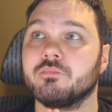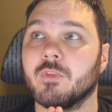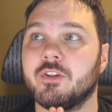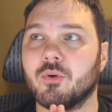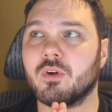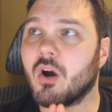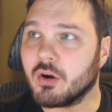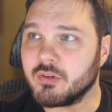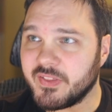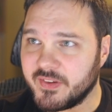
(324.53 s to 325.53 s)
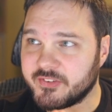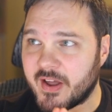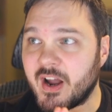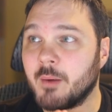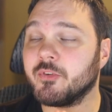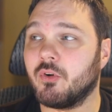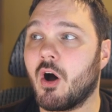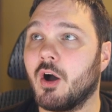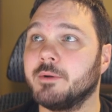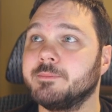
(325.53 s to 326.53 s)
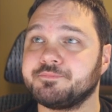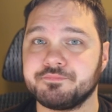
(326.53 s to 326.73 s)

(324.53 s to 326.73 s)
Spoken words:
So a card like this that comes along,